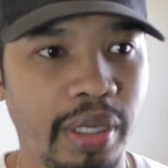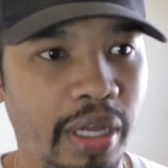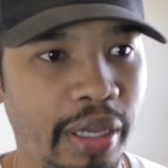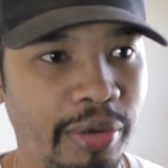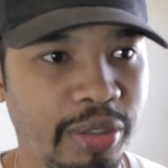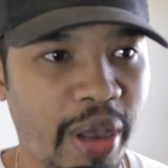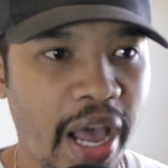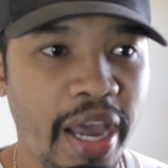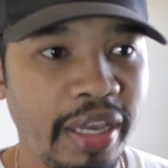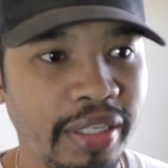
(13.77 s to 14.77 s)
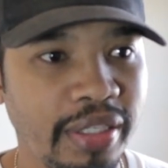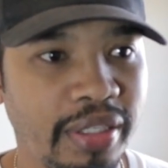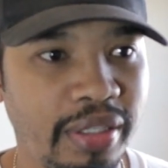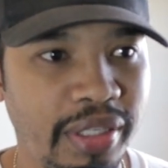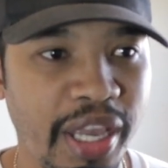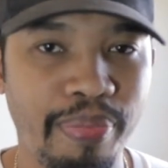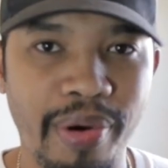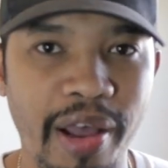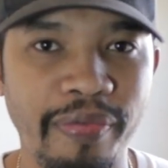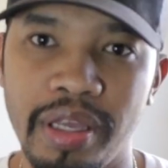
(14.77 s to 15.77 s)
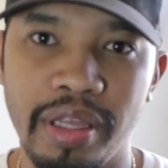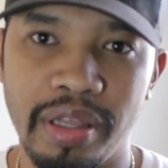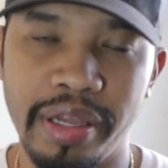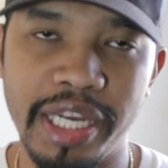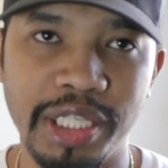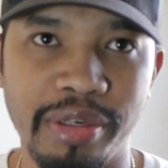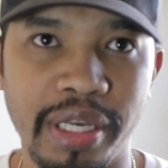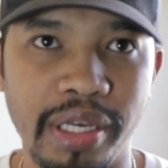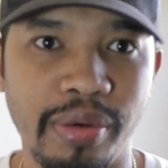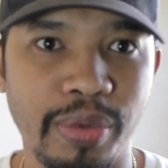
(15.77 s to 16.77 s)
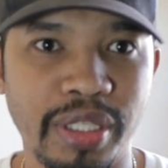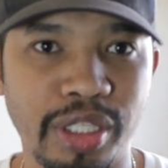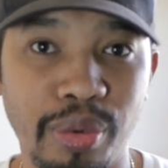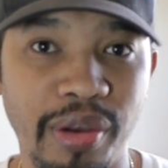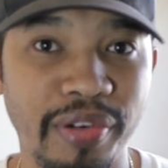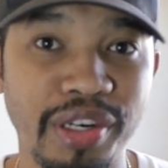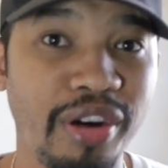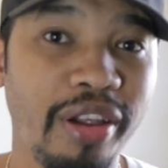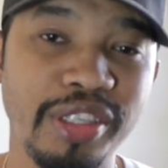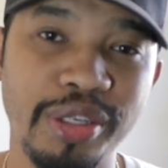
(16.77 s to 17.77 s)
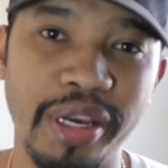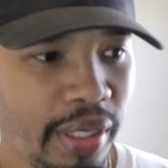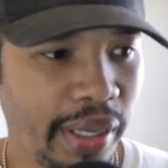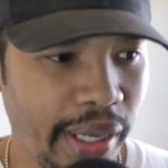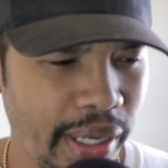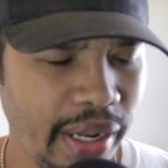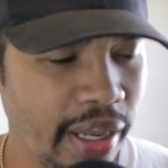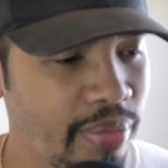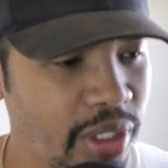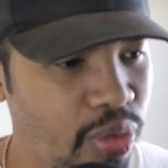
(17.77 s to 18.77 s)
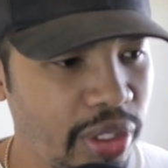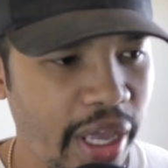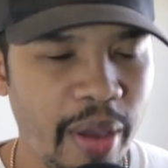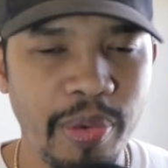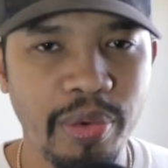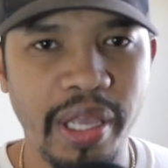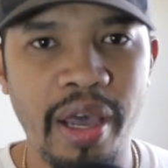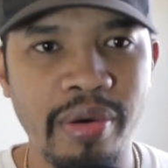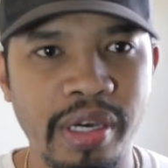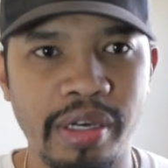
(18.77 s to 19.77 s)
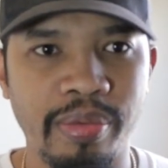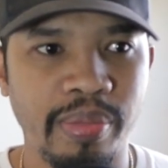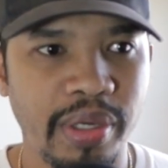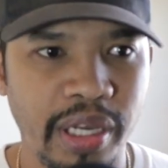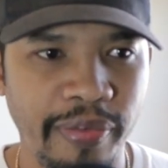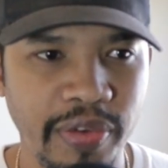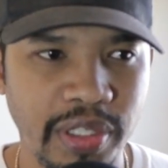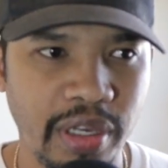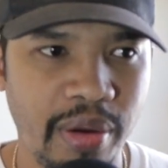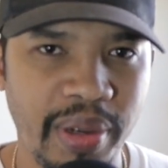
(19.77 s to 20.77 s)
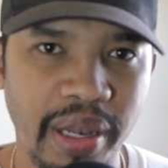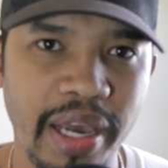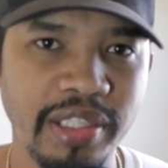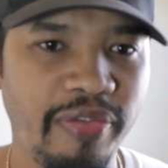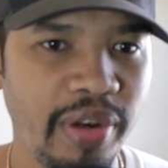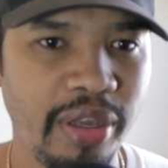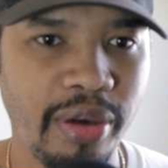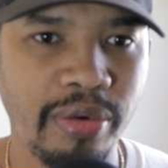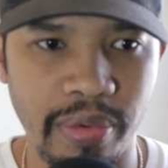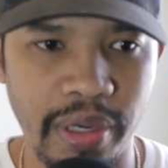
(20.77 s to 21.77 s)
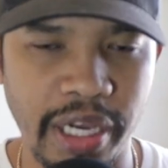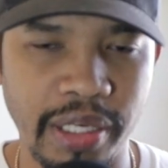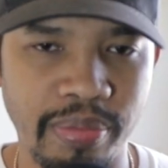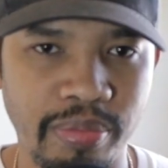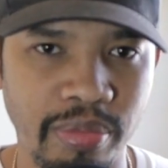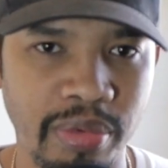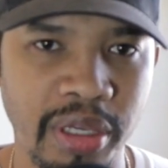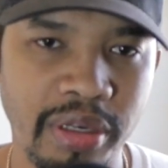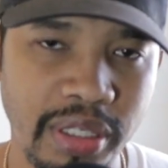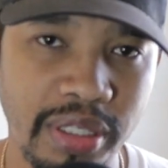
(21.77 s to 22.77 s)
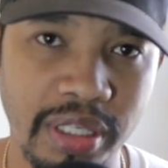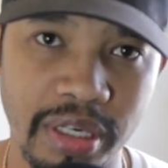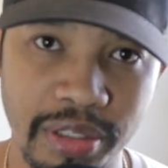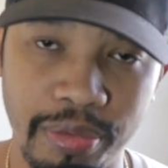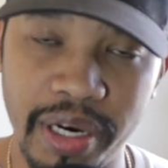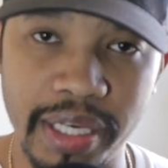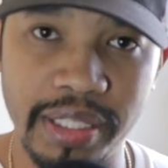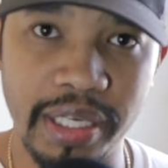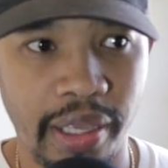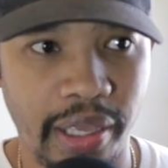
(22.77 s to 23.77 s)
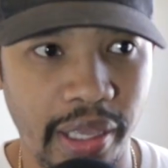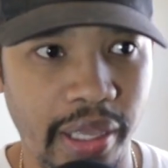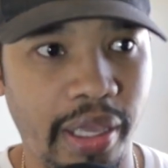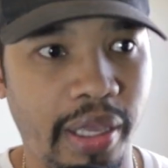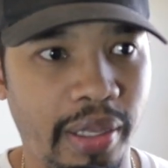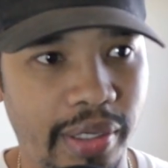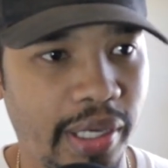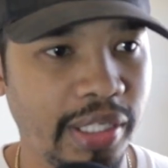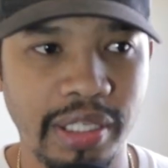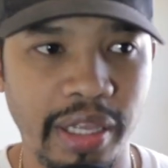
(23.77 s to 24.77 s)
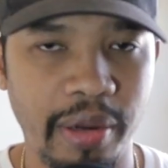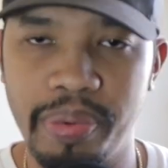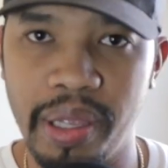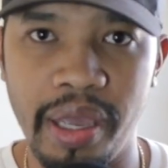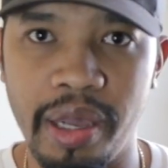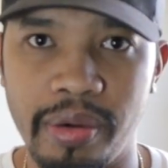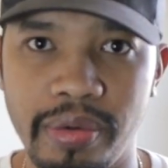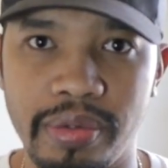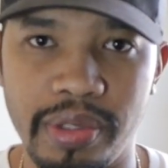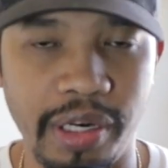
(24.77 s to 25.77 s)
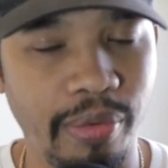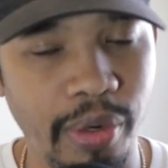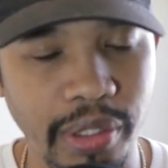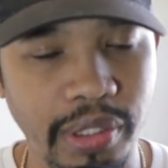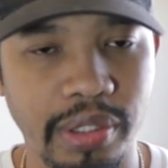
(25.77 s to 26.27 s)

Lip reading: It was my highest take profit. The last trade was a $1,200 trade. And yeah, I'm just really happy with the outcome. If you saw my last video, I literally stuck to what I said and I just let it play out and it worked.